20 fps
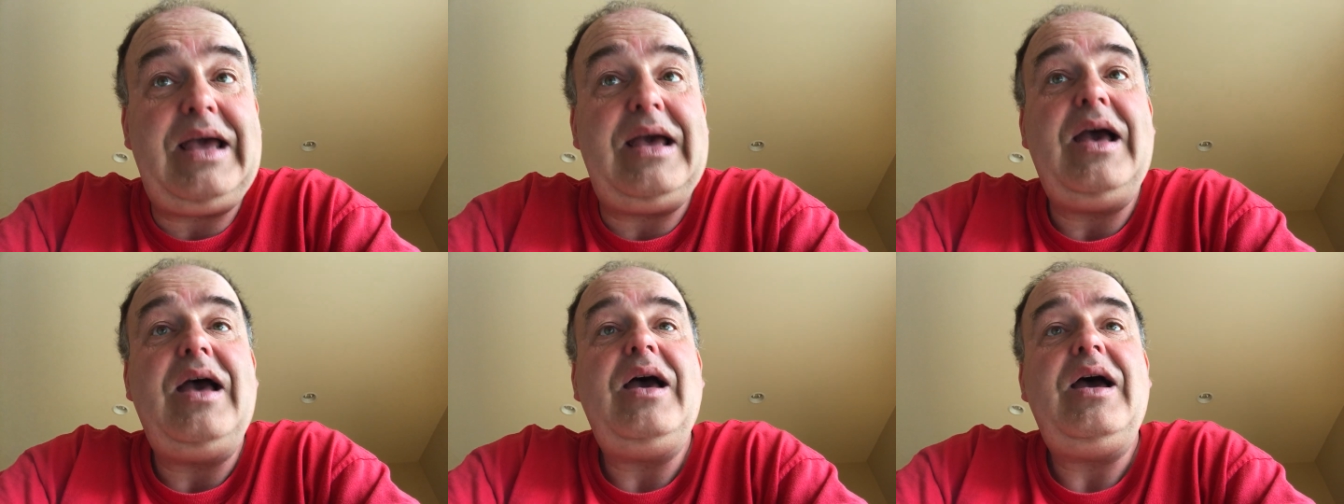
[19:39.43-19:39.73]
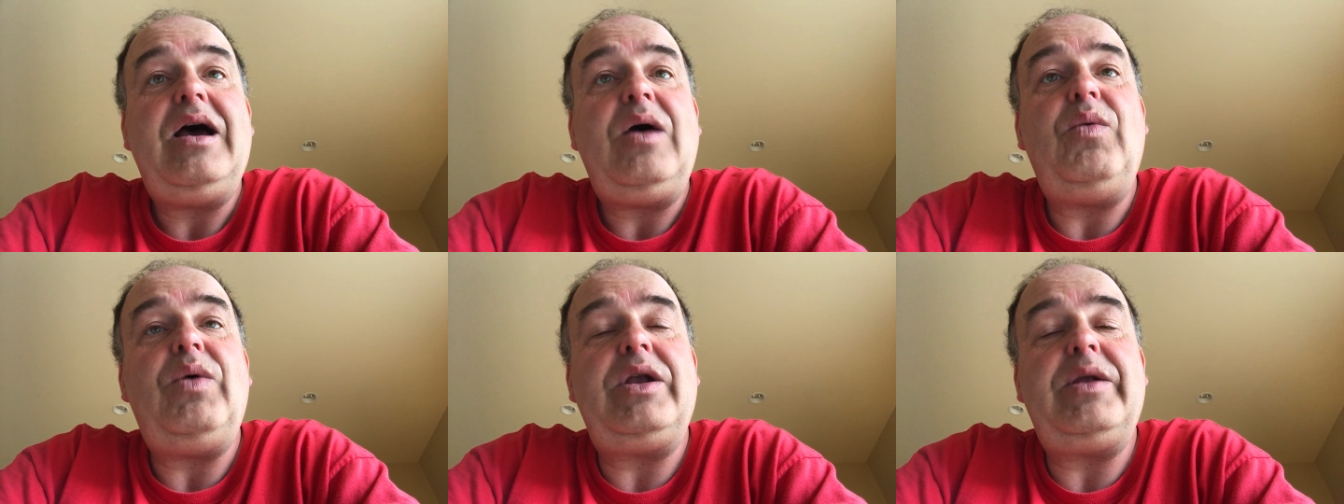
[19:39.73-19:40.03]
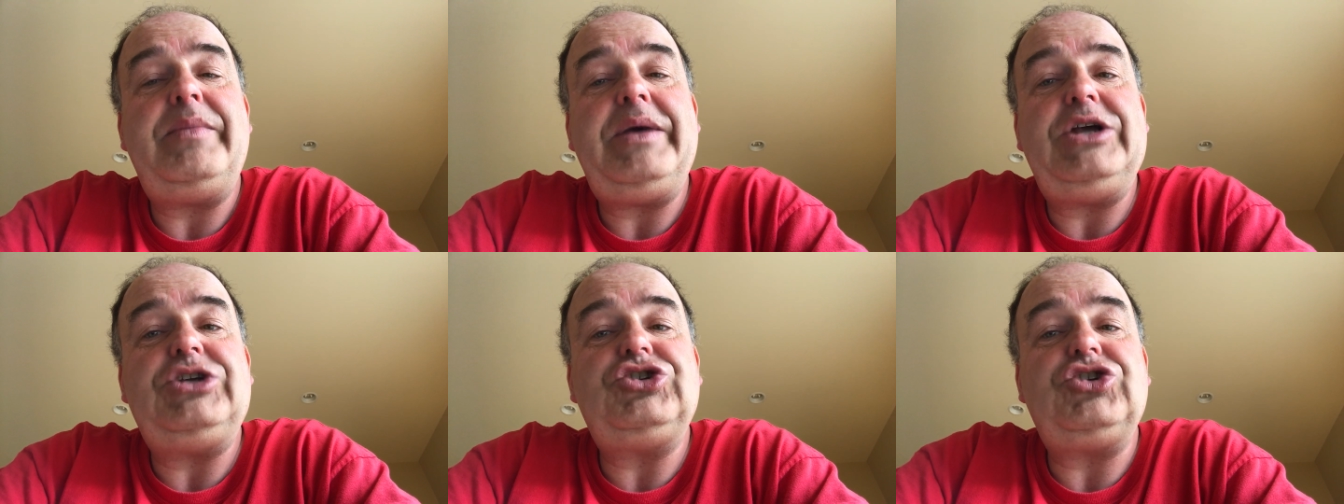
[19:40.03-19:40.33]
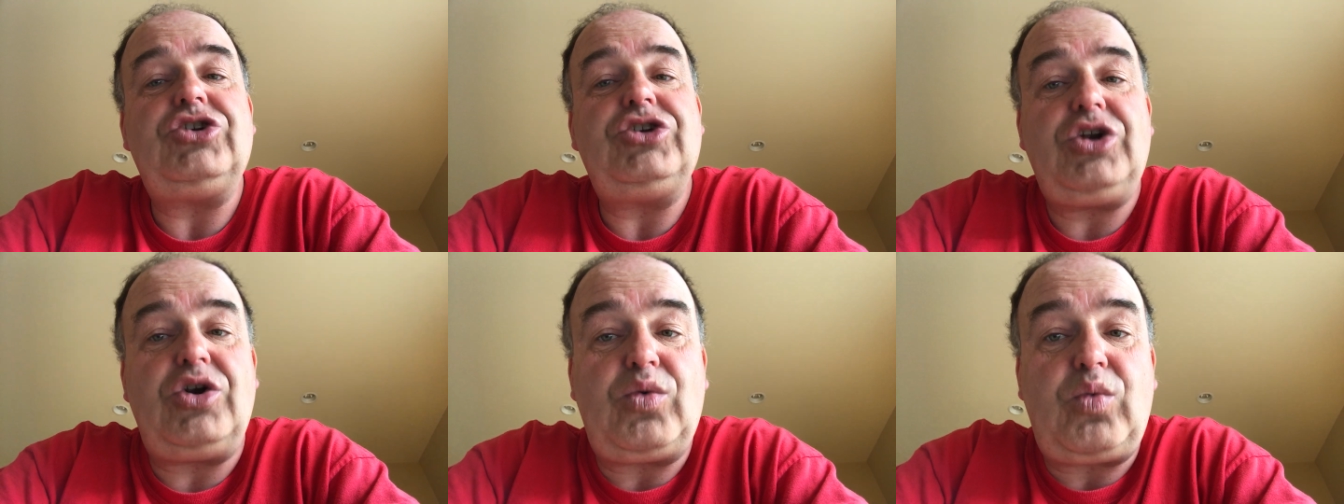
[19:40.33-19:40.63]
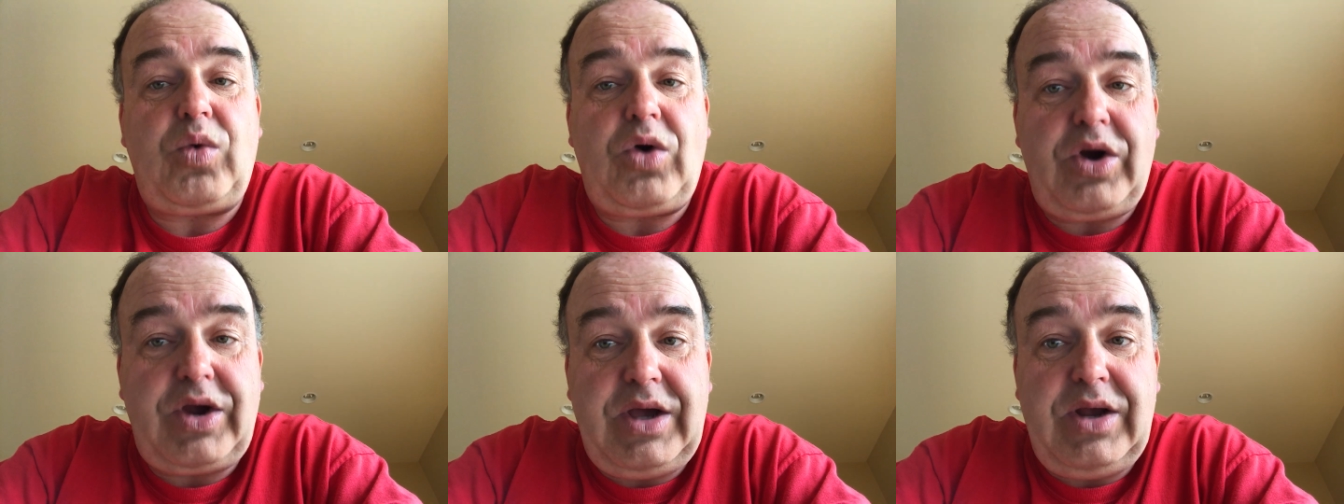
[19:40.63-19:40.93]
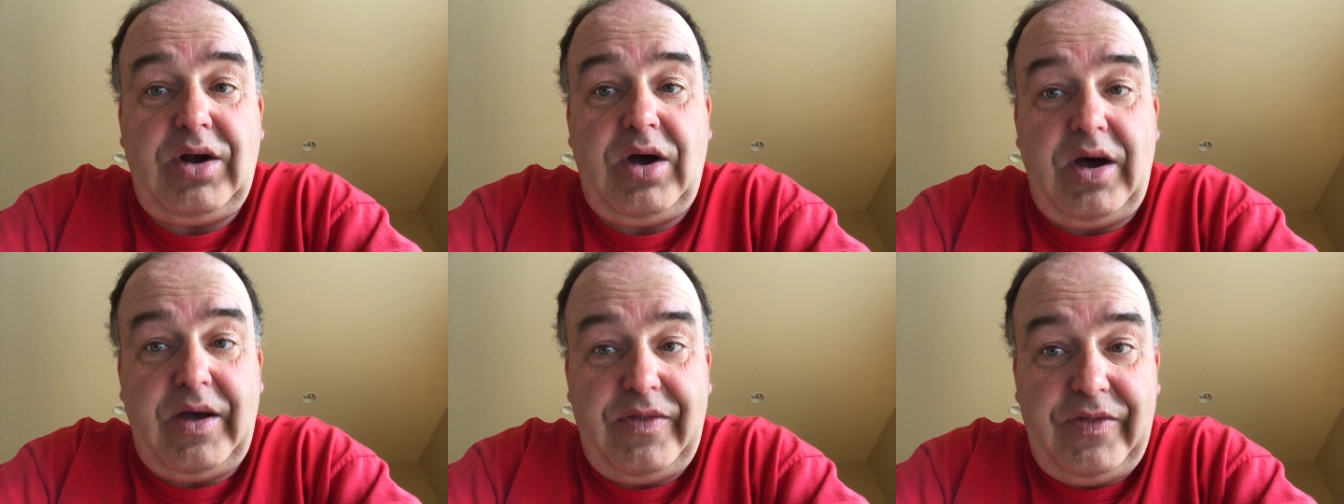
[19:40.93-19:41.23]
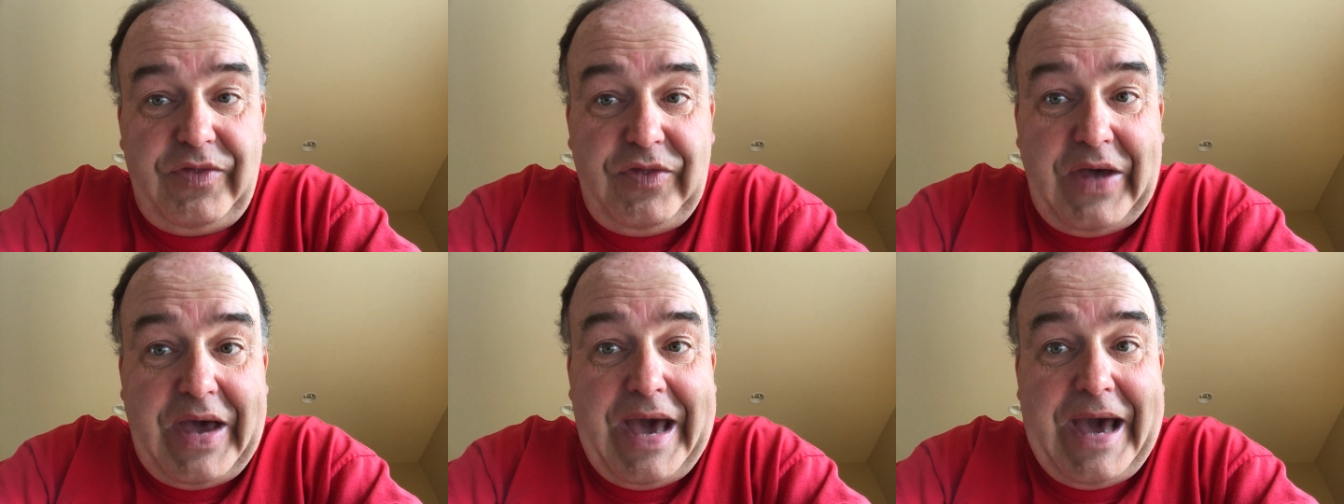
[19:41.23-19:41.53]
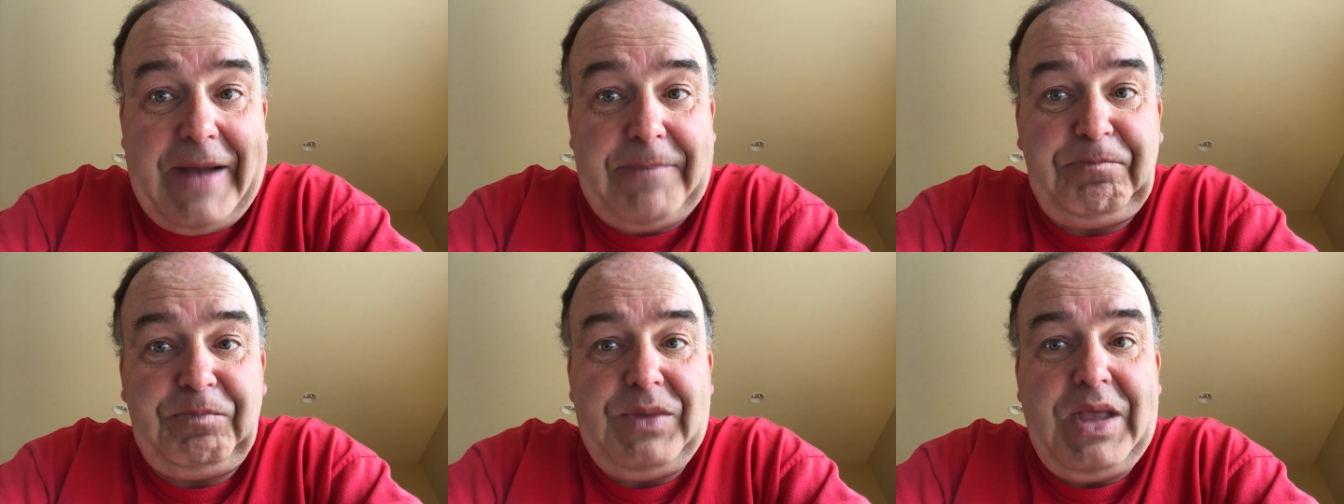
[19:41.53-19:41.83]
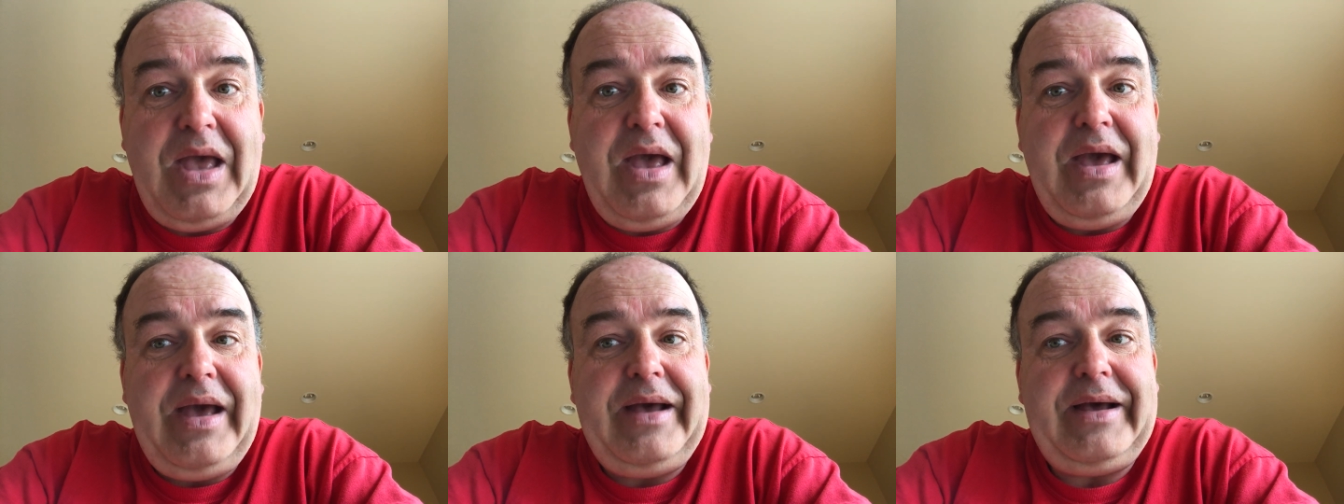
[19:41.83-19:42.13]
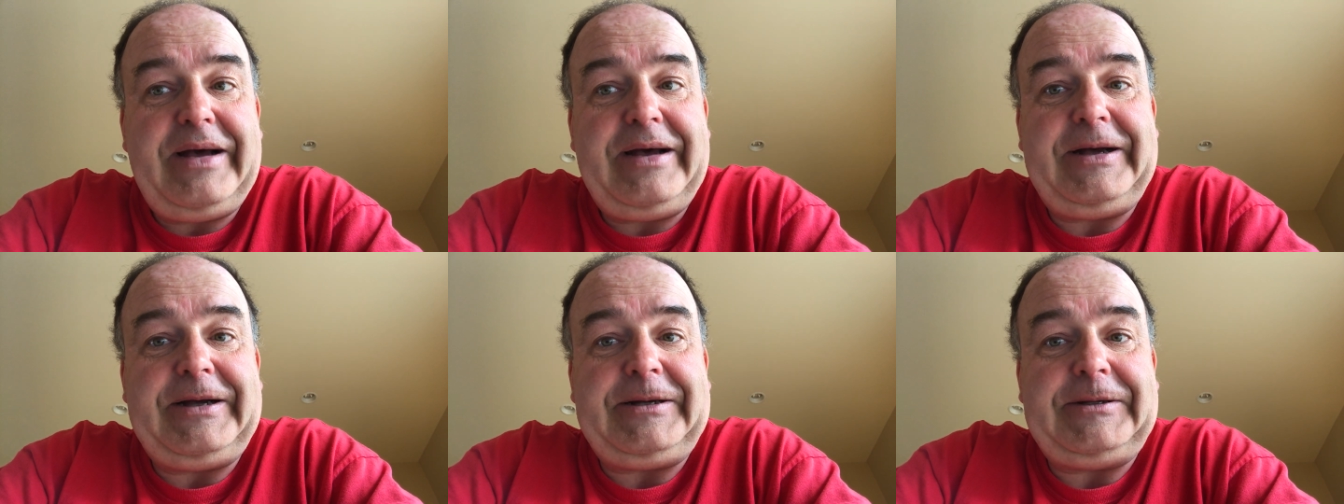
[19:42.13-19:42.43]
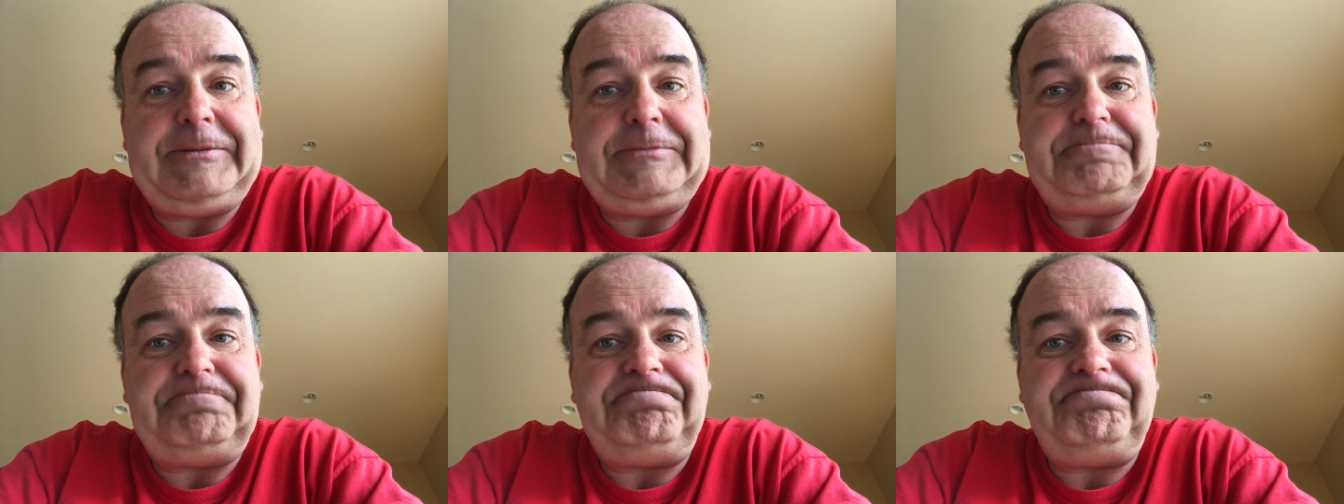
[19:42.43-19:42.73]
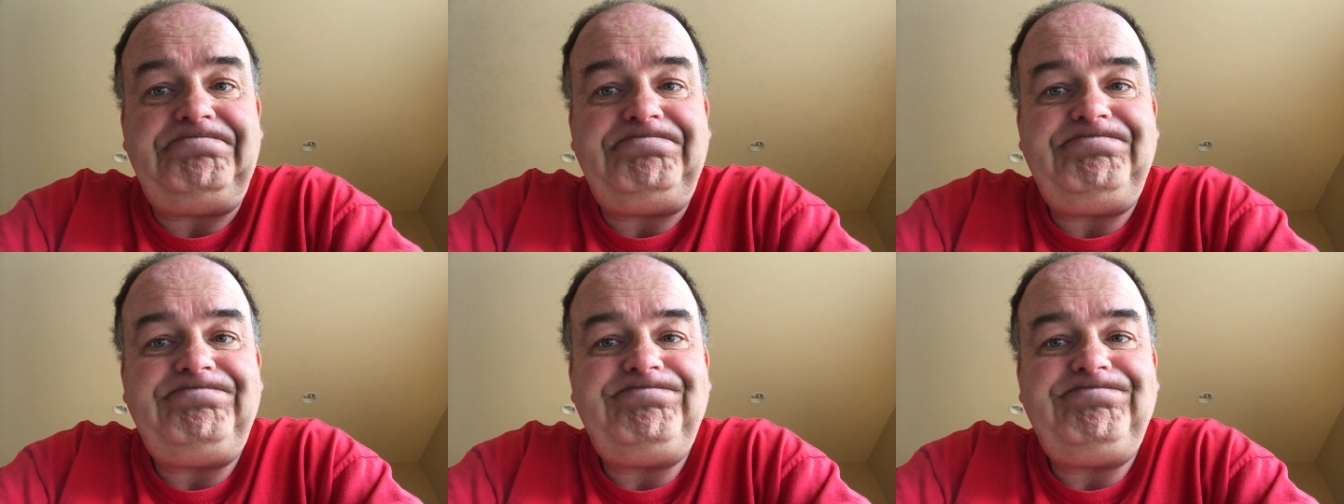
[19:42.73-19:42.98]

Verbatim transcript: I want to make sure you're working on that. Um,